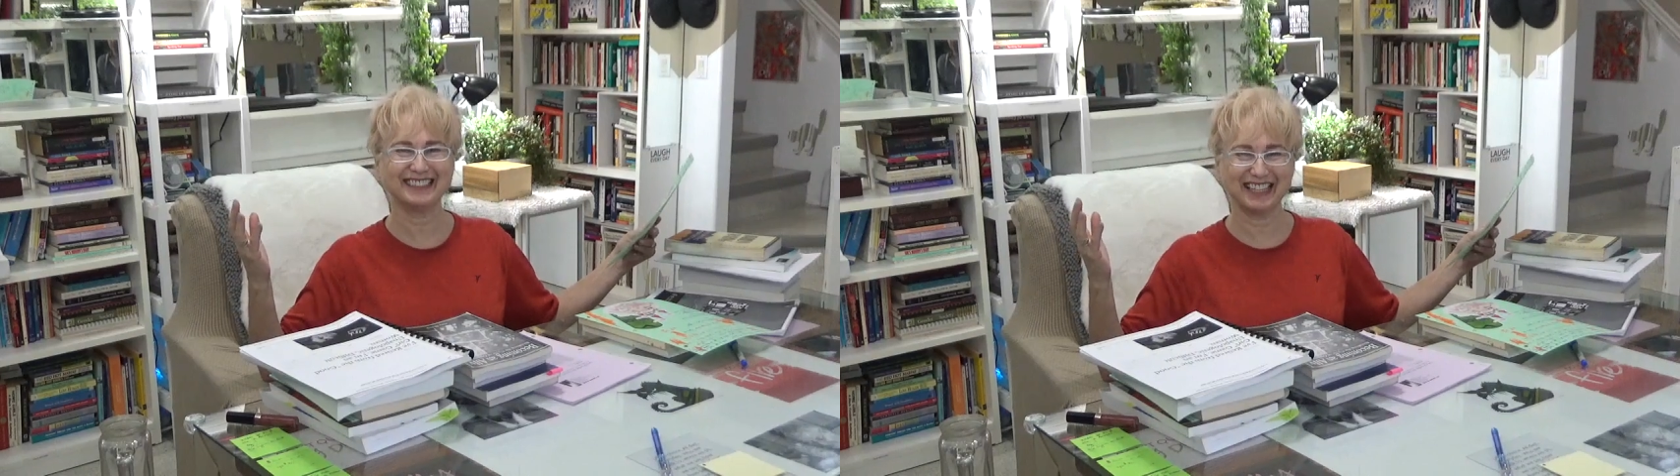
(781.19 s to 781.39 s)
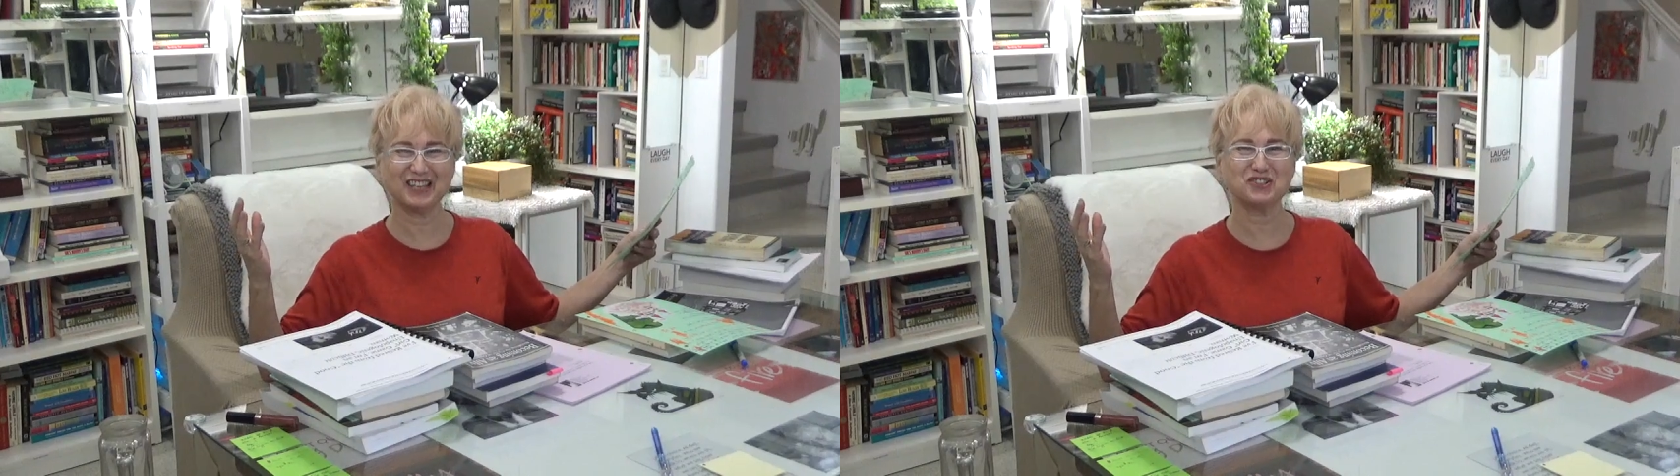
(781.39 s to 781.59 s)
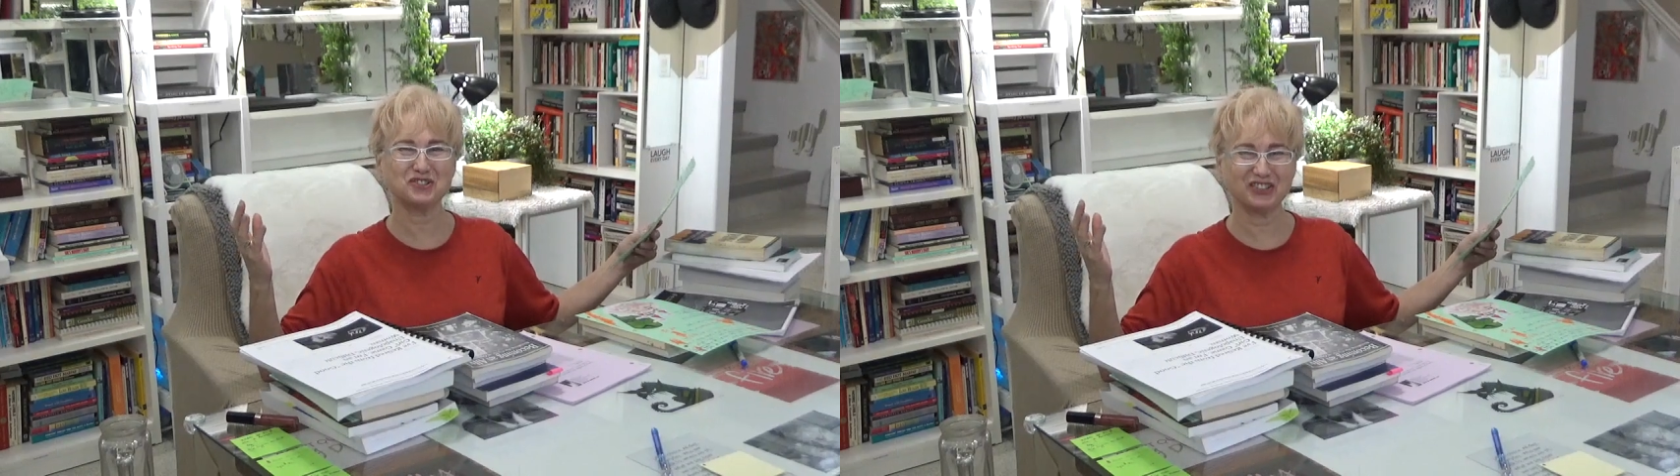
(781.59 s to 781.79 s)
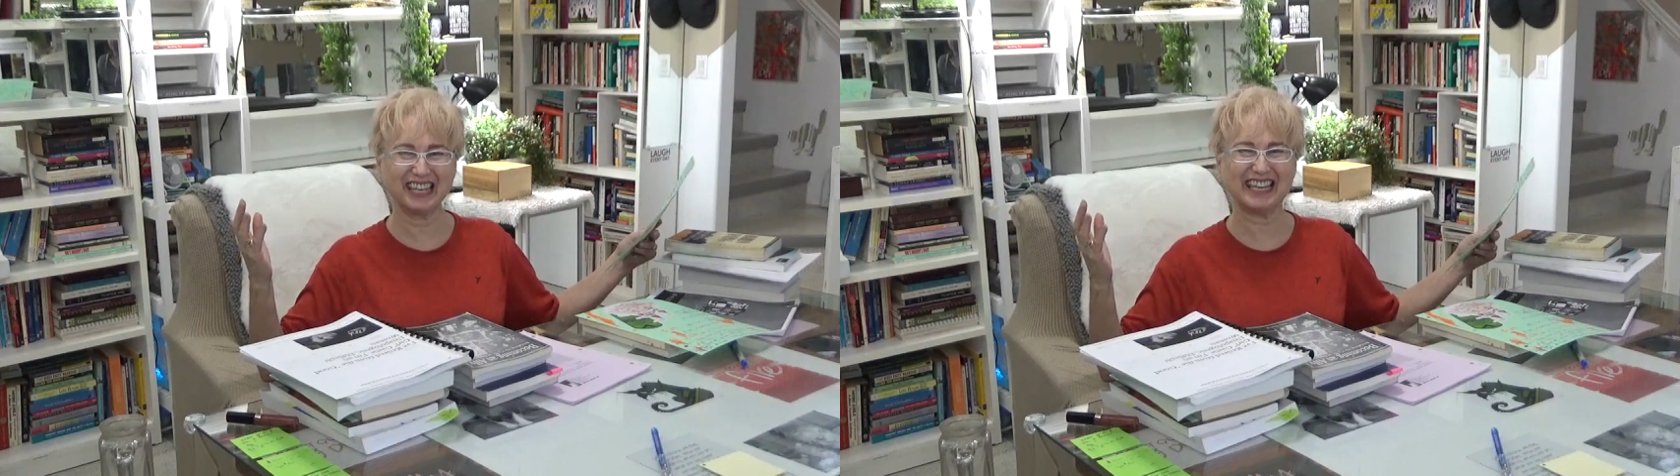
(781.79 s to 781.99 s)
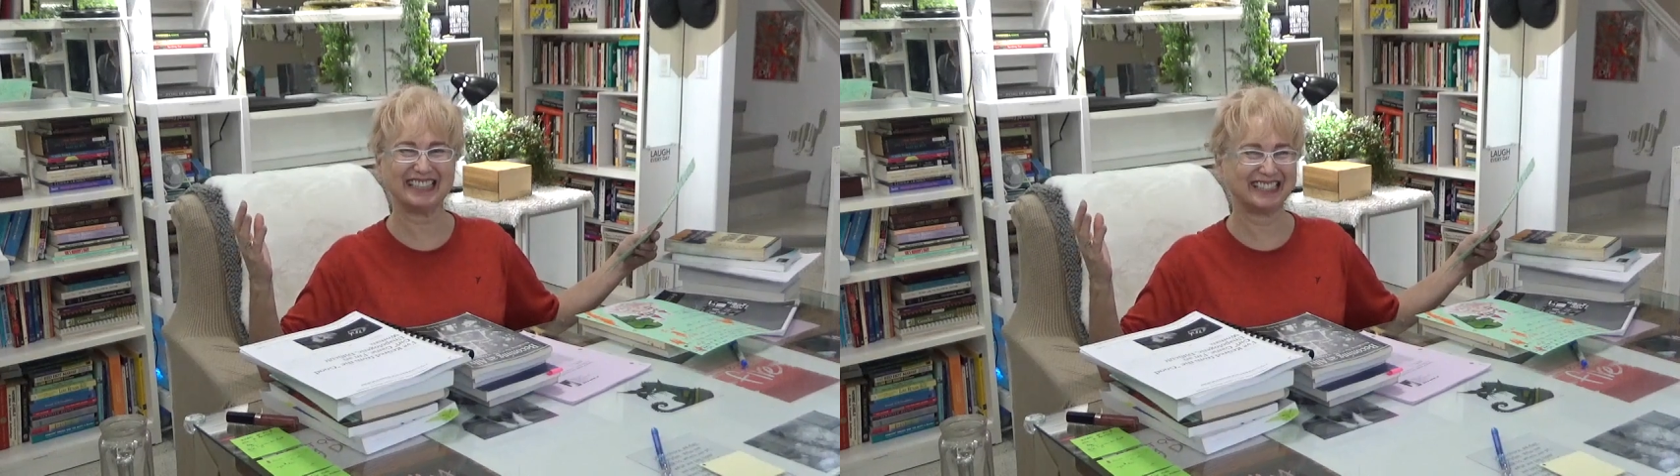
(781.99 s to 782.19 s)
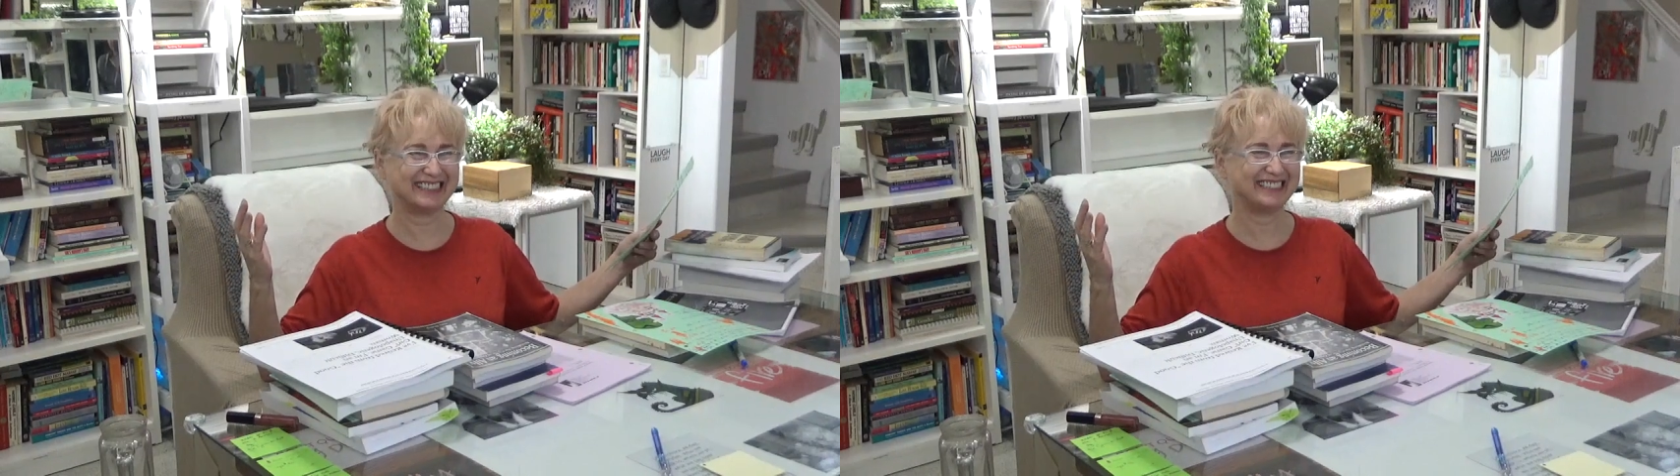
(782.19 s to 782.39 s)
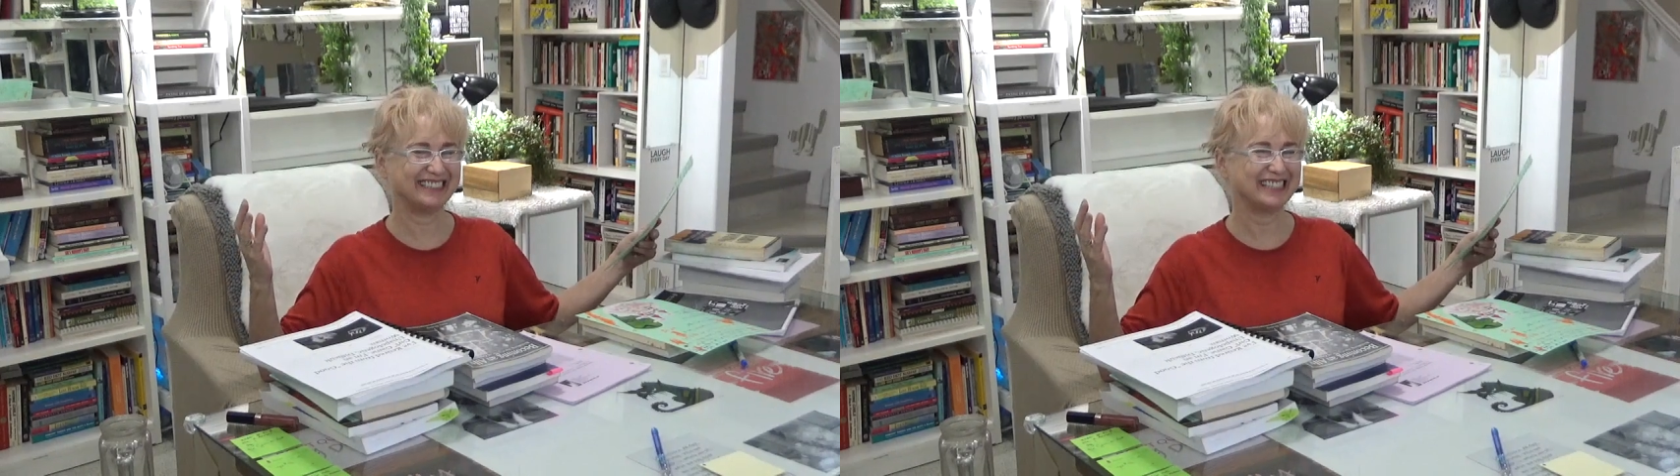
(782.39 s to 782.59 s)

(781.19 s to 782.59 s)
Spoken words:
they created